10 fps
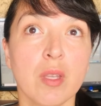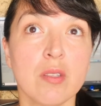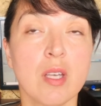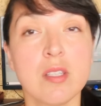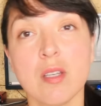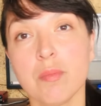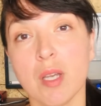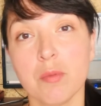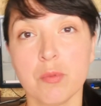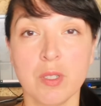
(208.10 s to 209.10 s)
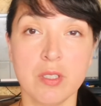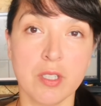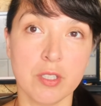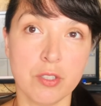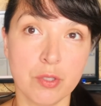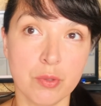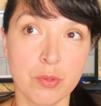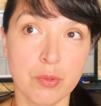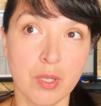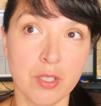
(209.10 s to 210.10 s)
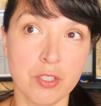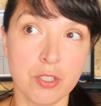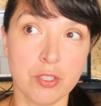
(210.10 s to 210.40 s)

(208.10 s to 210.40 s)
I sometimes went there too, and she